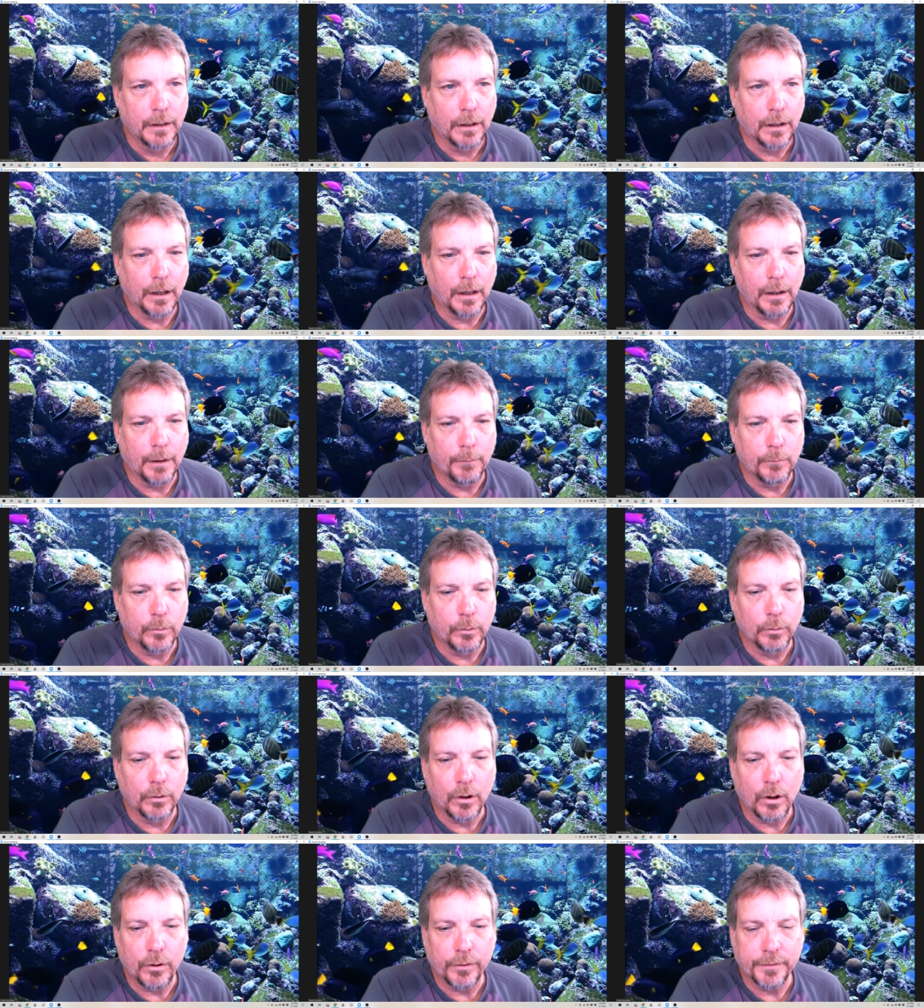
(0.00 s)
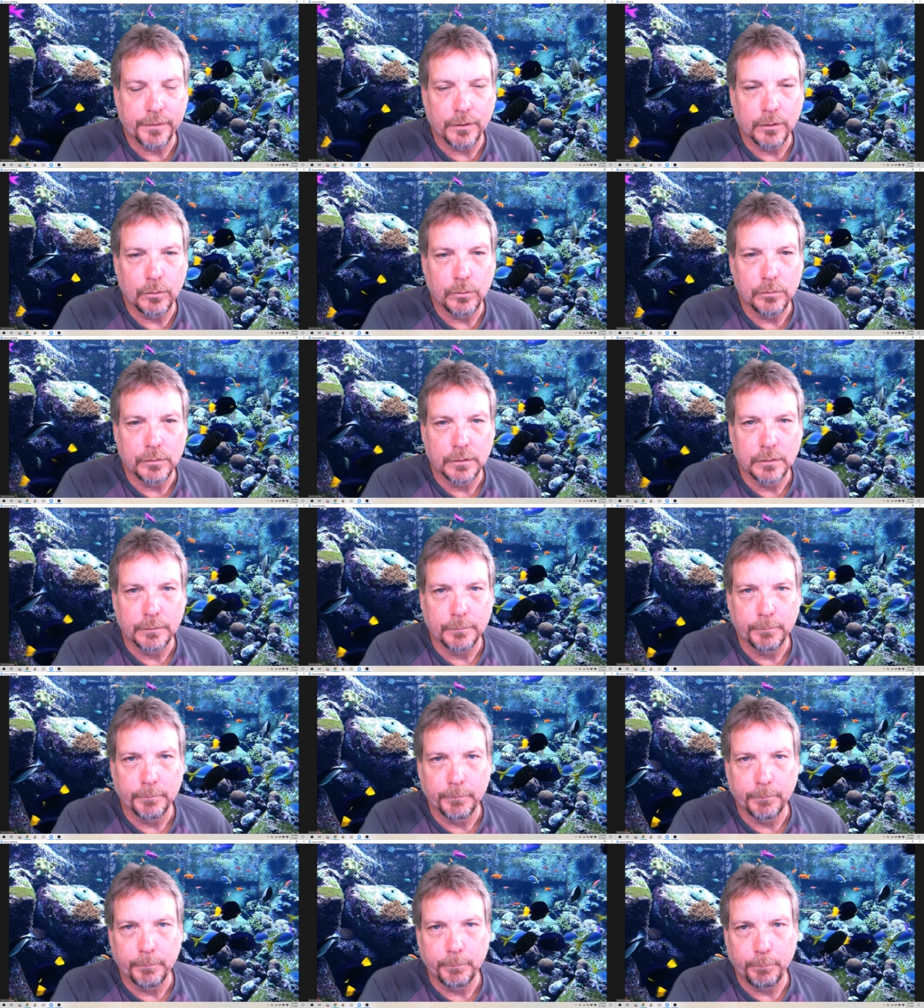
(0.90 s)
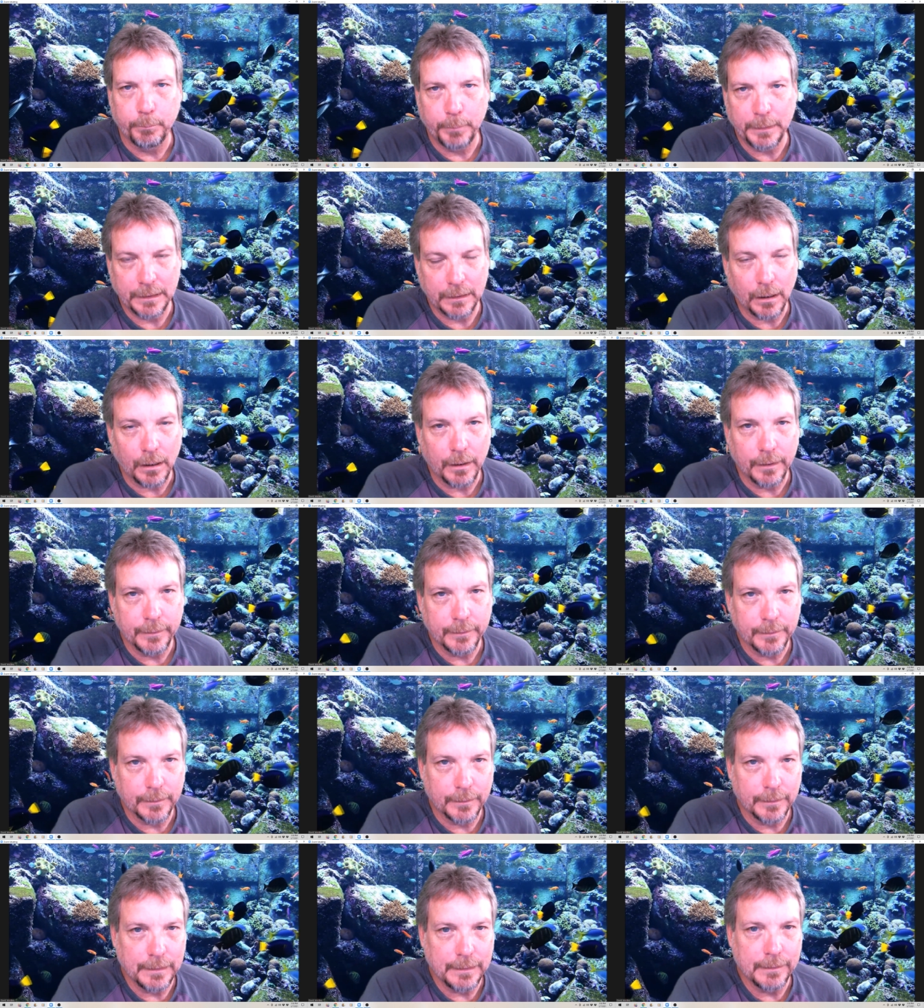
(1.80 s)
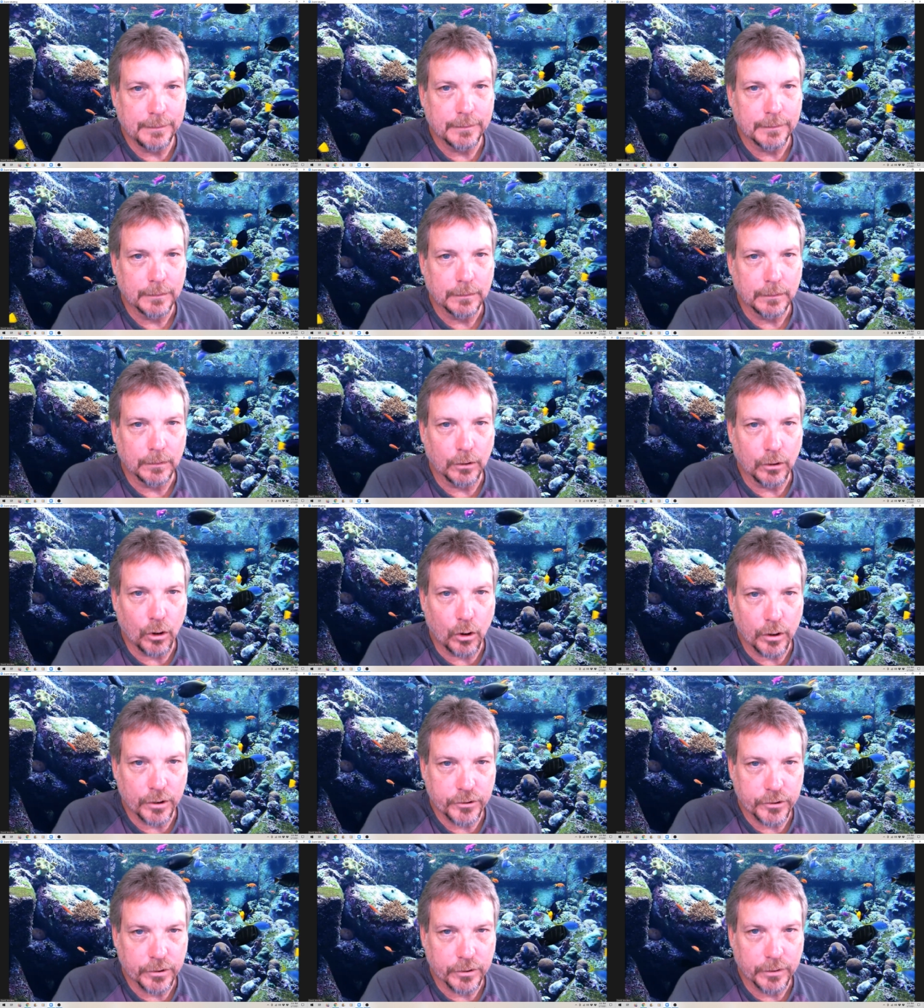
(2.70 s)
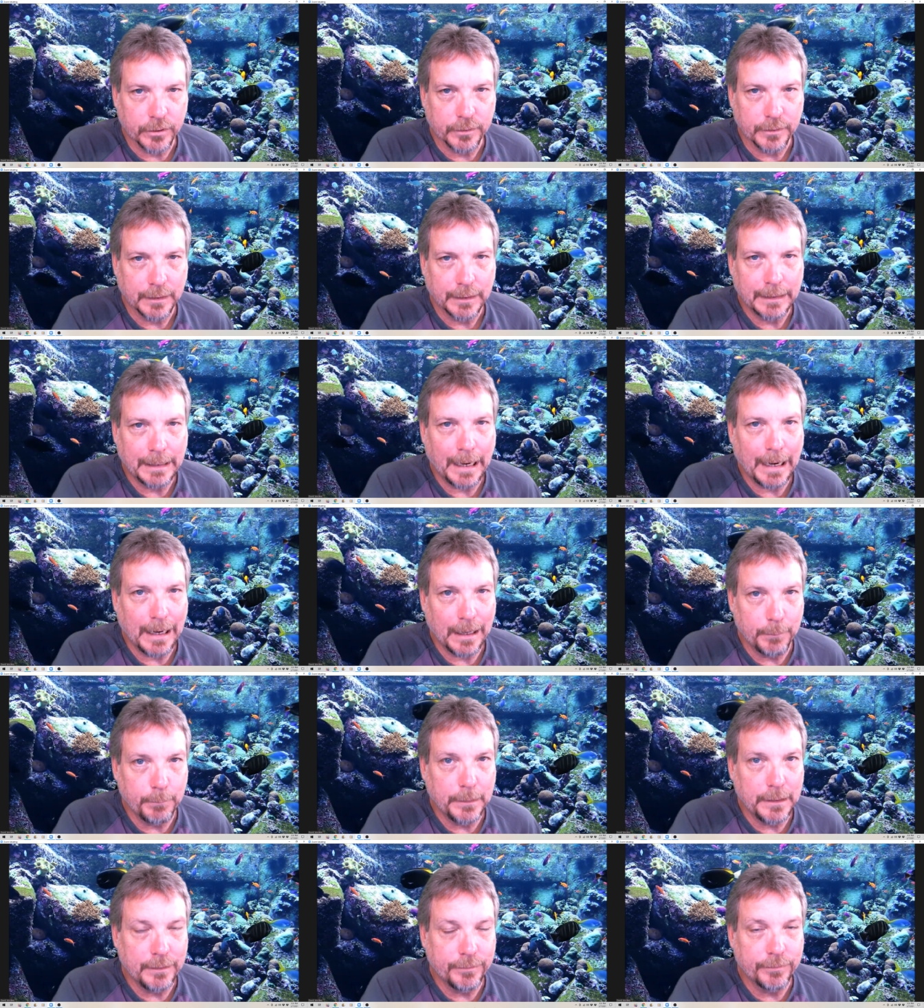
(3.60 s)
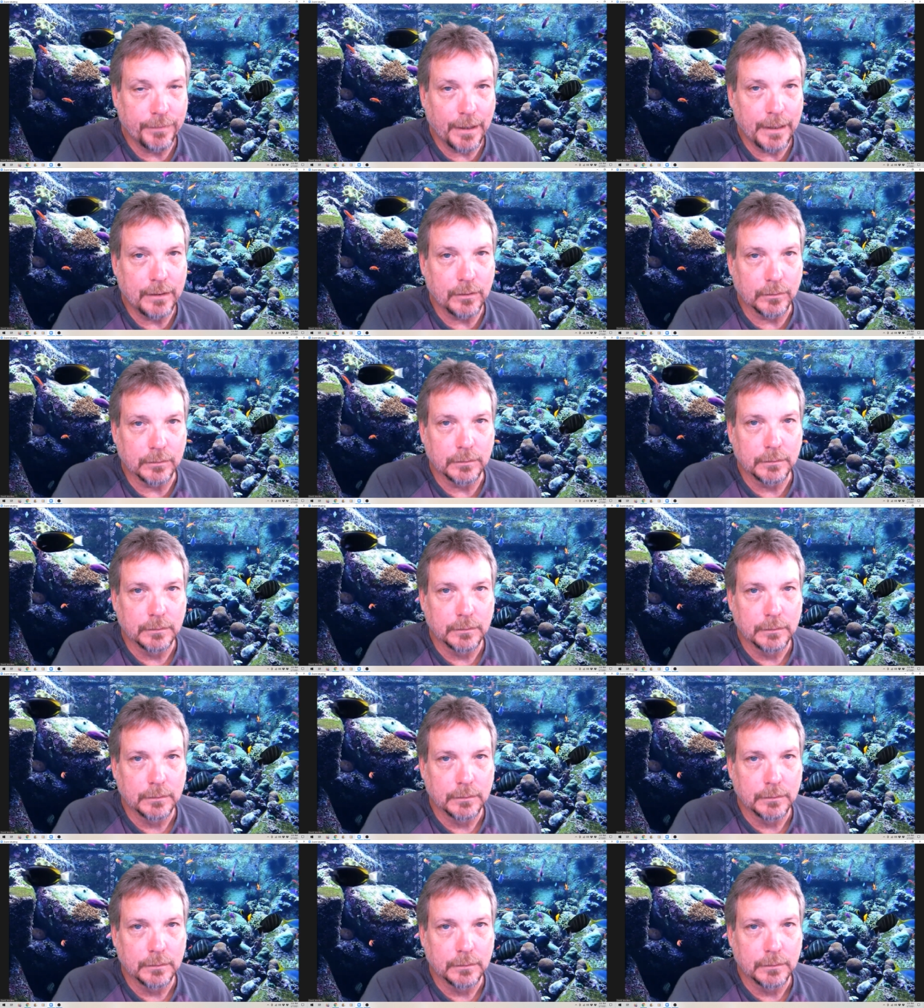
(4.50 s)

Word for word: Um, we will also, because these launchers can be fatal,